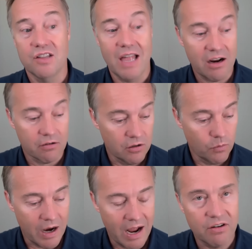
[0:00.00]
a Slack
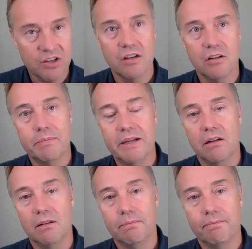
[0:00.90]
room where every single
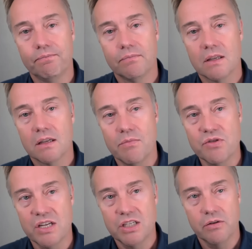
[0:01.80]
bill
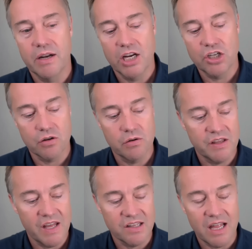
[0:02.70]
comes into, and I just go
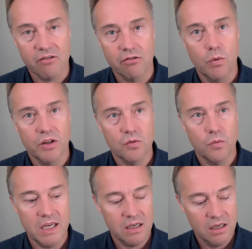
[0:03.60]
into that Slack room once
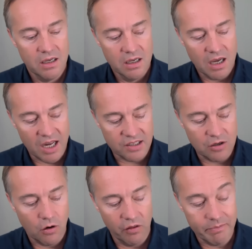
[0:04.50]
a week. I
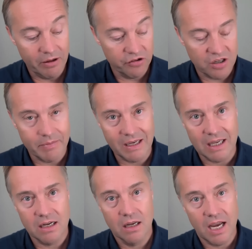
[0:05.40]
see all the bills
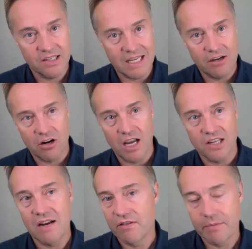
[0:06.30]
coming in. I
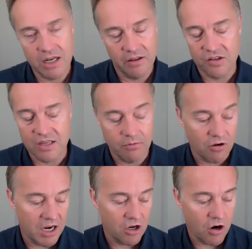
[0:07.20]
standardized everybody on the
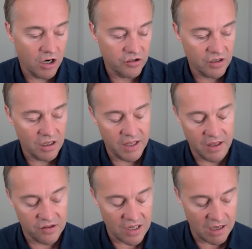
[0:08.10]
same credit cards
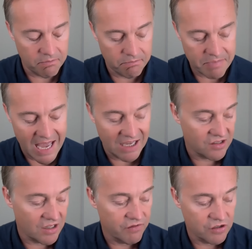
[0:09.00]
and the same
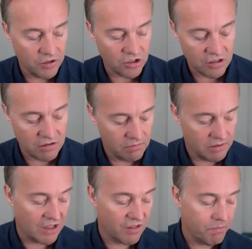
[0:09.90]
bank stuff. So it just
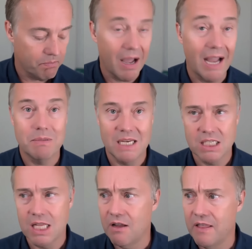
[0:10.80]
gets piped
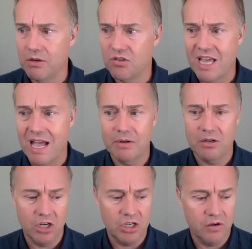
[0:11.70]
into there. I think we use
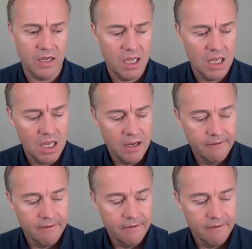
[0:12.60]
Zapier to do it.